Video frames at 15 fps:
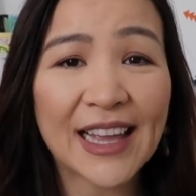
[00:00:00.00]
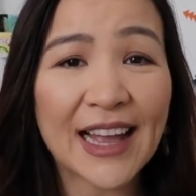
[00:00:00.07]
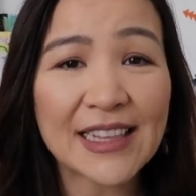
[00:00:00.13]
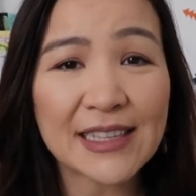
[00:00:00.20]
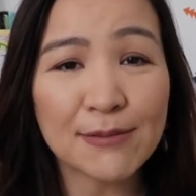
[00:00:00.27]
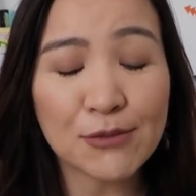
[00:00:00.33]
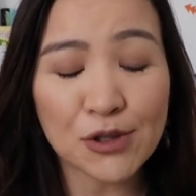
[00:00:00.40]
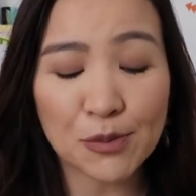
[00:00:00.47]

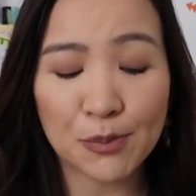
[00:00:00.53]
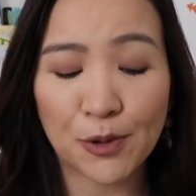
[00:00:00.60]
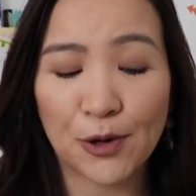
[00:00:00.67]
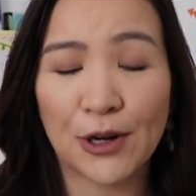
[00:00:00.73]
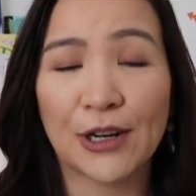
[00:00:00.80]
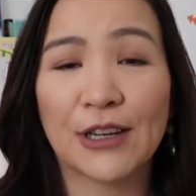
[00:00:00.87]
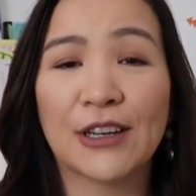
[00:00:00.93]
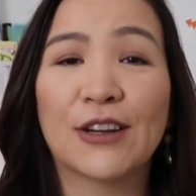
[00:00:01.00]
Get some
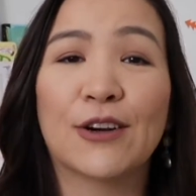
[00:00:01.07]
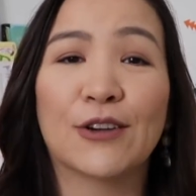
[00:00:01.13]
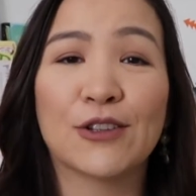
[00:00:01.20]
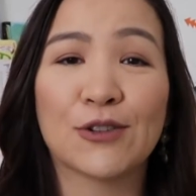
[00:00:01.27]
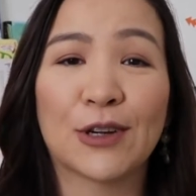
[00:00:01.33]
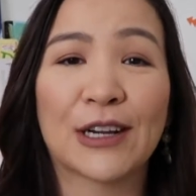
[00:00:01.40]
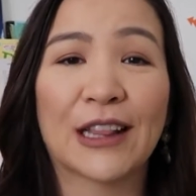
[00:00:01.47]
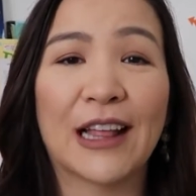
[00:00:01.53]
support, go
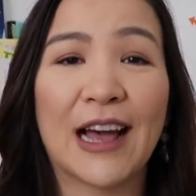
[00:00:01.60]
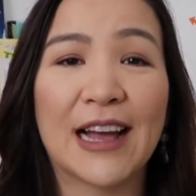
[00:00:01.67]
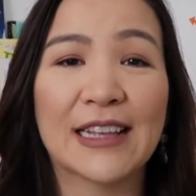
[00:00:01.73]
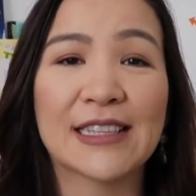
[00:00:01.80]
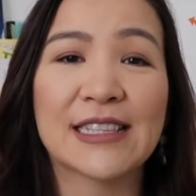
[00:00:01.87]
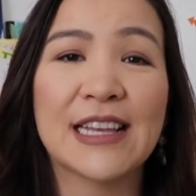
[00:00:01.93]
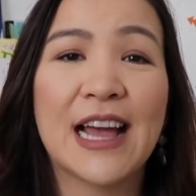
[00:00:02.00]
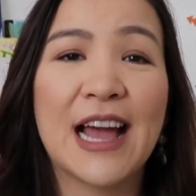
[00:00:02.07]
to a
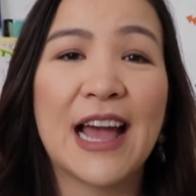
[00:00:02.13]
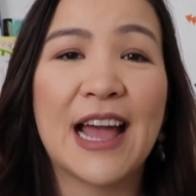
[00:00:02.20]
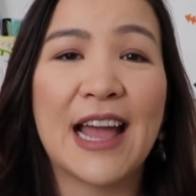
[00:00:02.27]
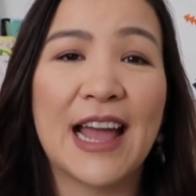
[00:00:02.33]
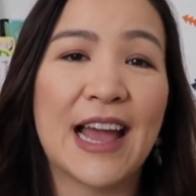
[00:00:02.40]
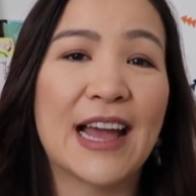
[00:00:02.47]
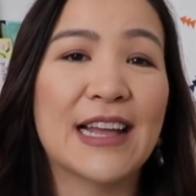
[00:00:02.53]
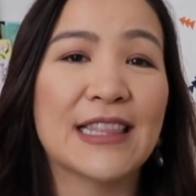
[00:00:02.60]
class,
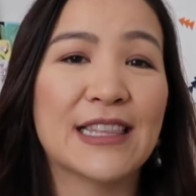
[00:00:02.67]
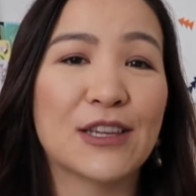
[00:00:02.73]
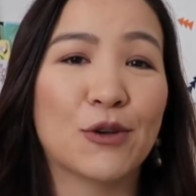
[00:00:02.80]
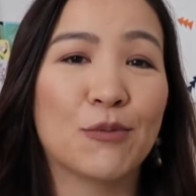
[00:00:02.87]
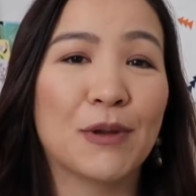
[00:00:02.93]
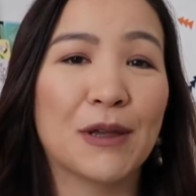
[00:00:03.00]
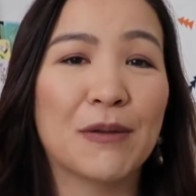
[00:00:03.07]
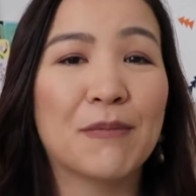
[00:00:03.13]
and
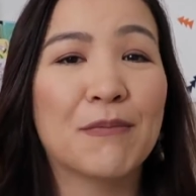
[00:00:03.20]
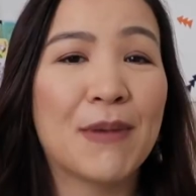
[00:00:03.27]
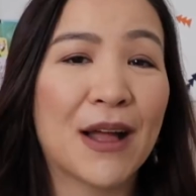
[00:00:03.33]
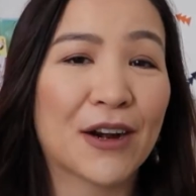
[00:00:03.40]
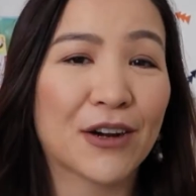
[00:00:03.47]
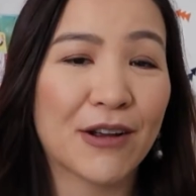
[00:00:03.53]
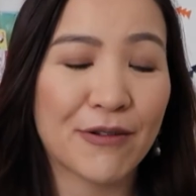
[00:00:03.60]
you'll be better